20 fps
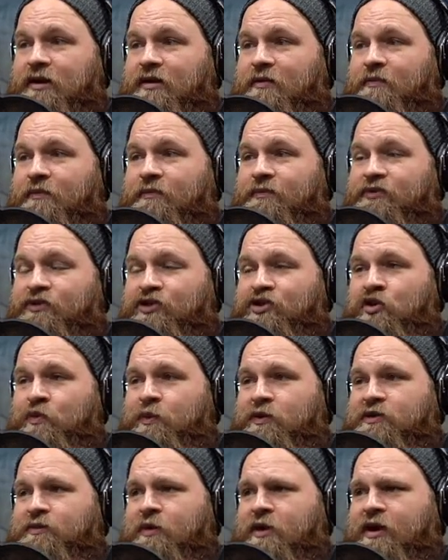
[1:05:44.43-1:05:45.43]
Super
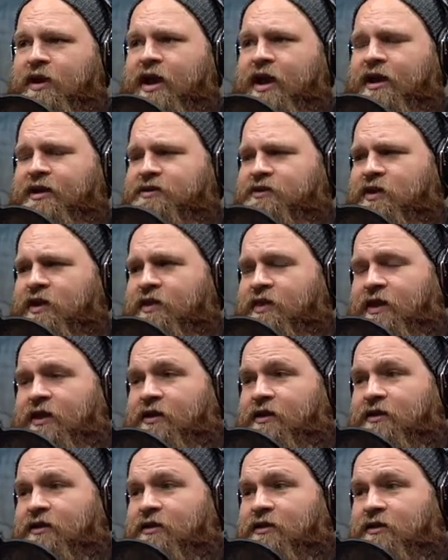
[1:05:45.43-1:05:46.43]
smart guy. So I
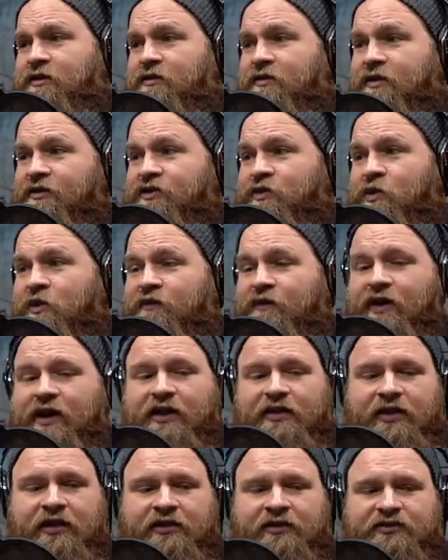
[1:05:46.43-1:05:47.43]
think it should work fine. I
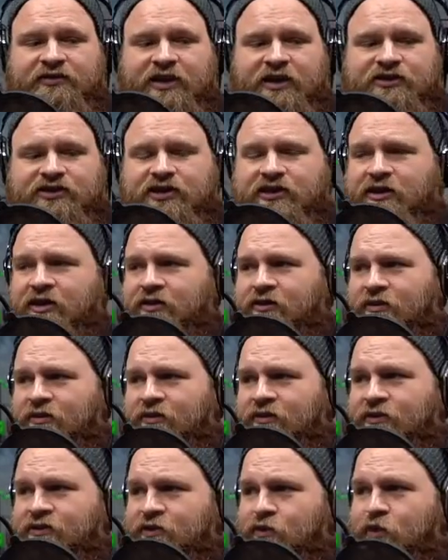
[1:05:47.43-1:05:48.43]
think there's actually
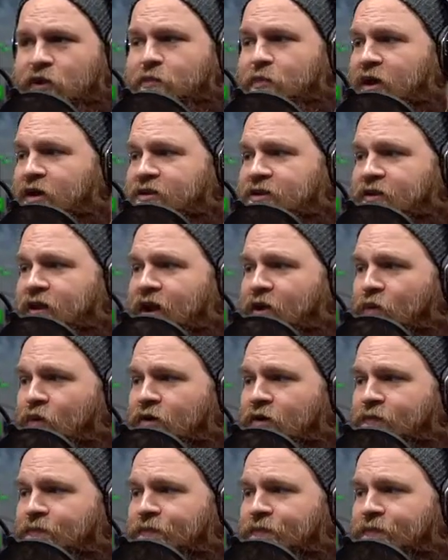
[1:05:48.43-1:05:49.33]
there's a remix of that one.